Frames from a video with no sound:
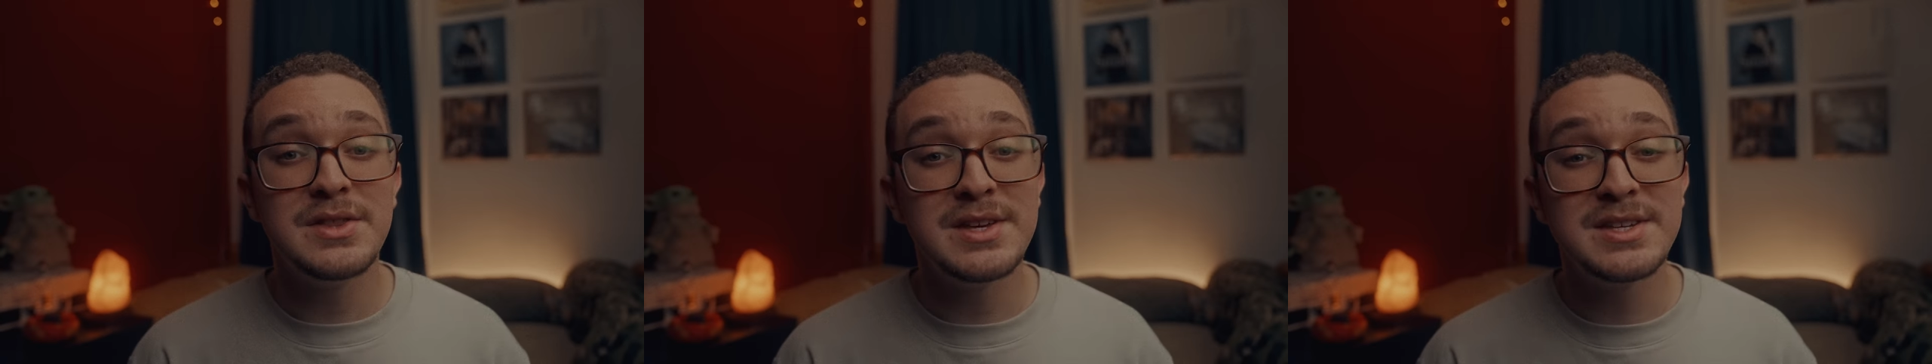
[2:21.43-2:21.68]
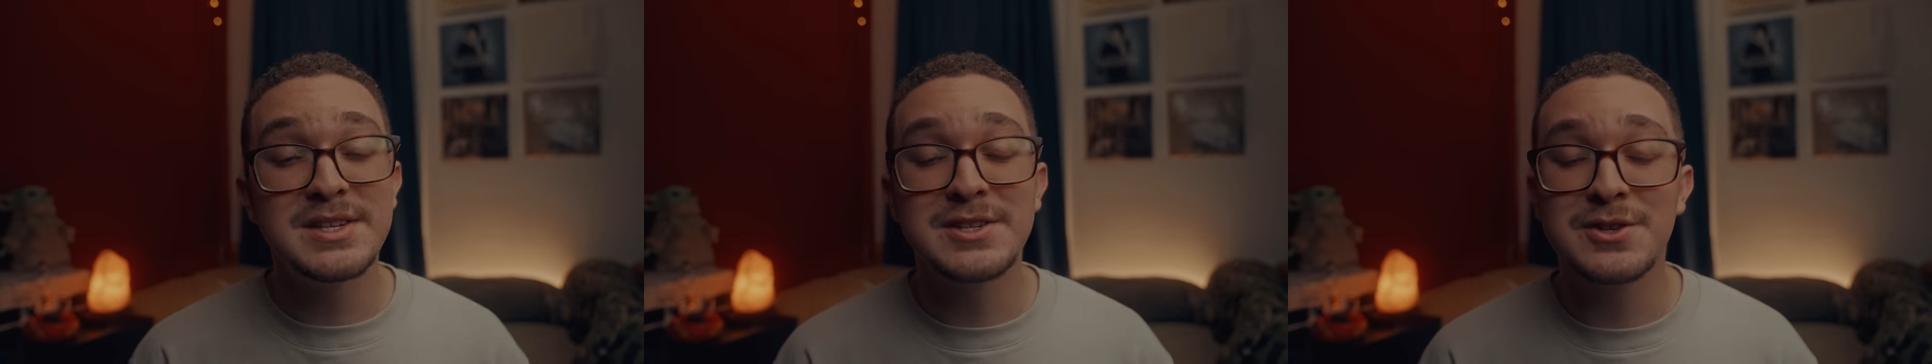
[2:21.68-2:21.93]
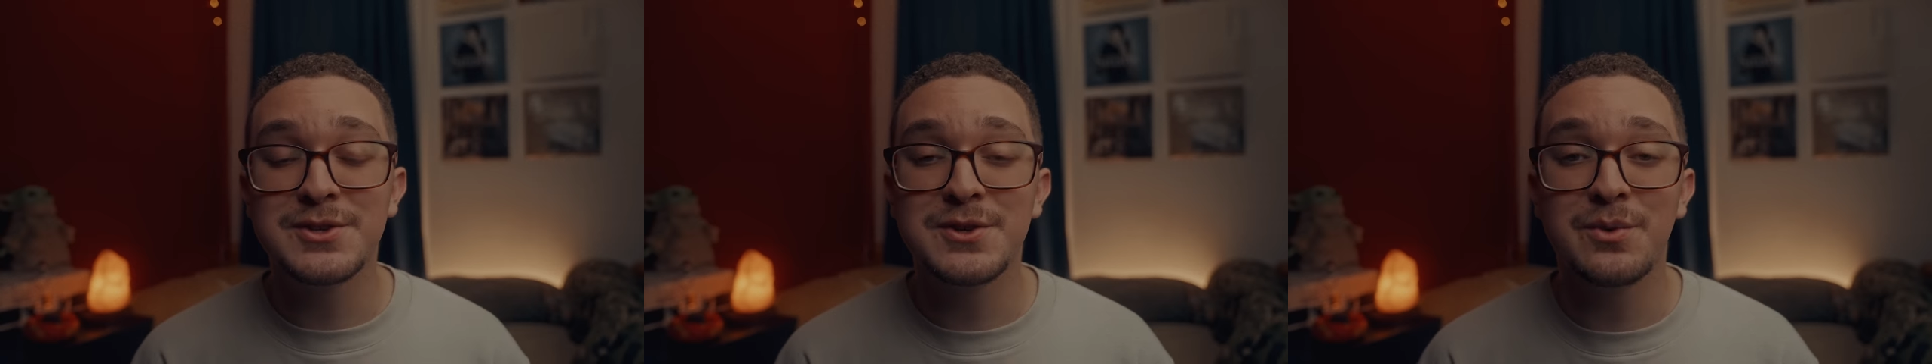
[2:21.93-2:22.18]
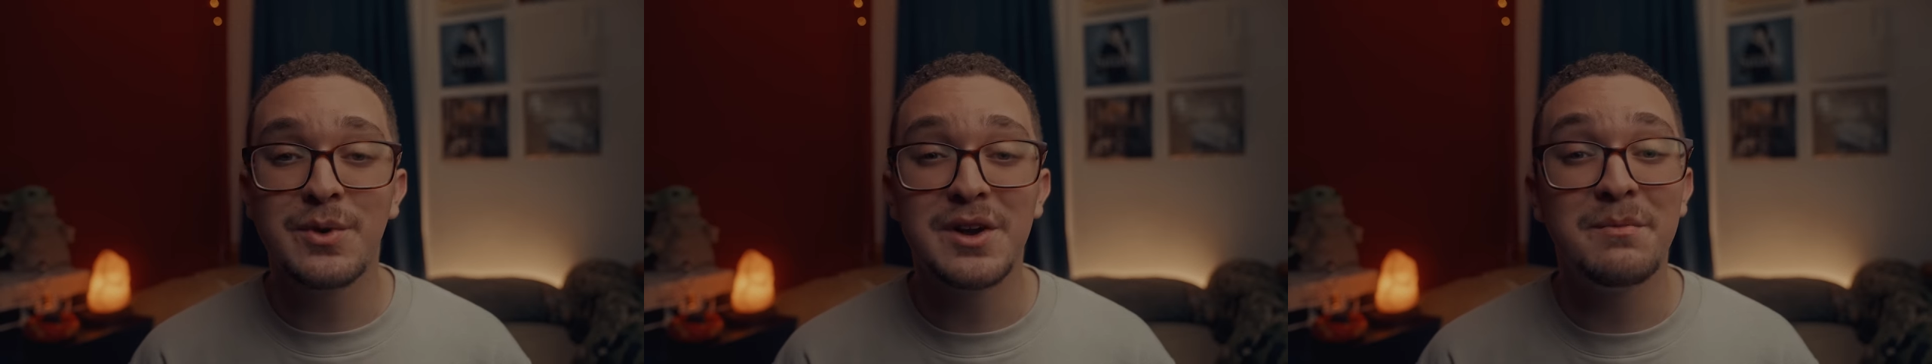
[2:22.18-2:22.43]
This is also
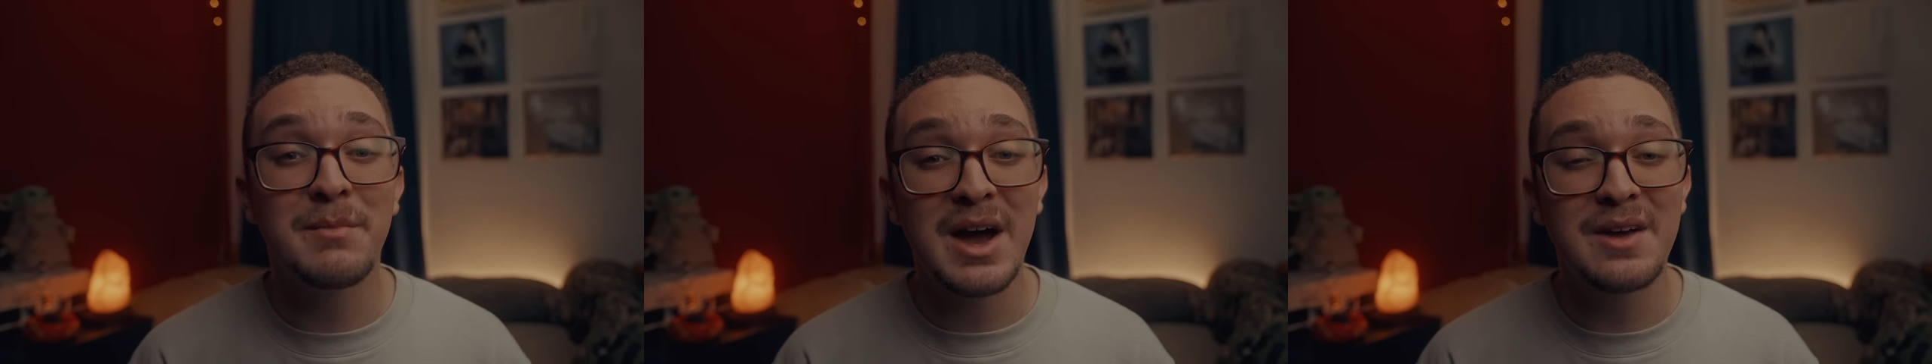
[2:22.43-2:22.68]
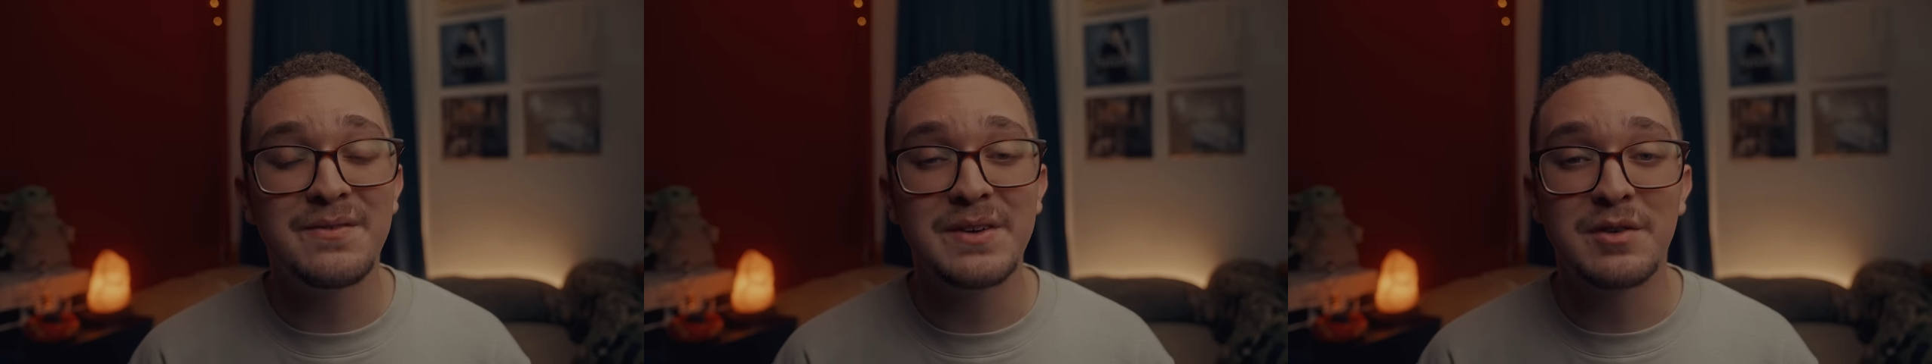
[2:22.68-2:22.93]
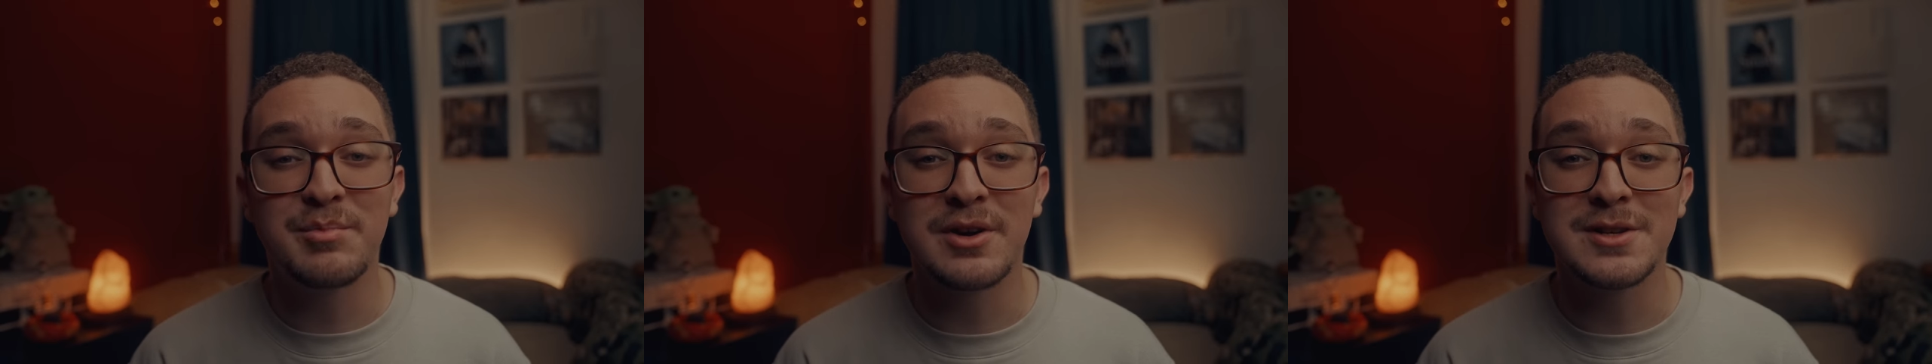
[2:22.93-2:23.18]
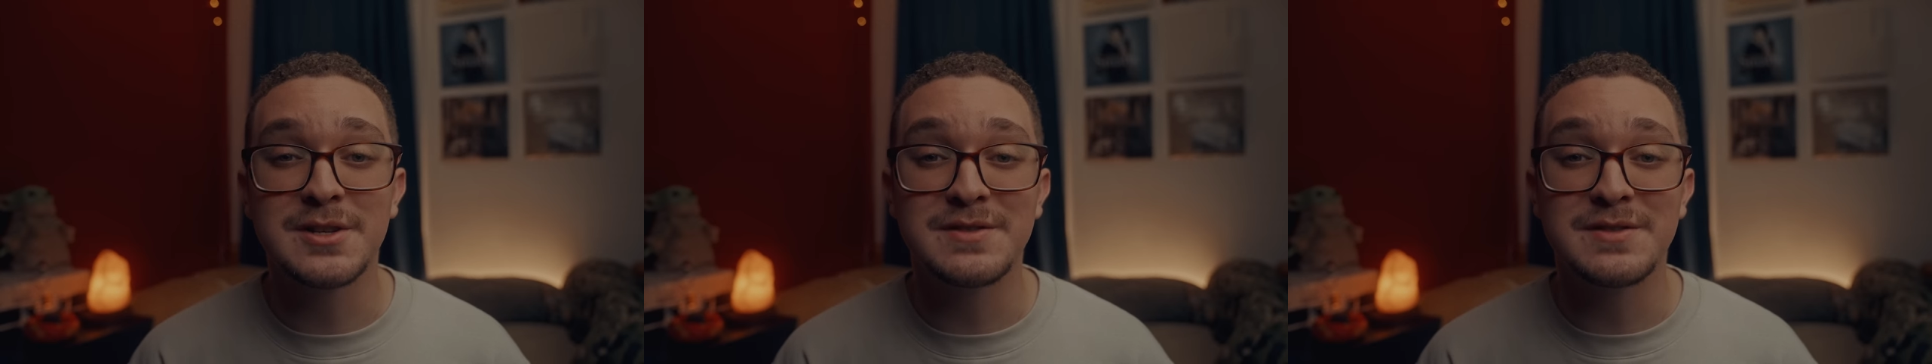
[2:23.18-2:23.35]
one of my favorite parts of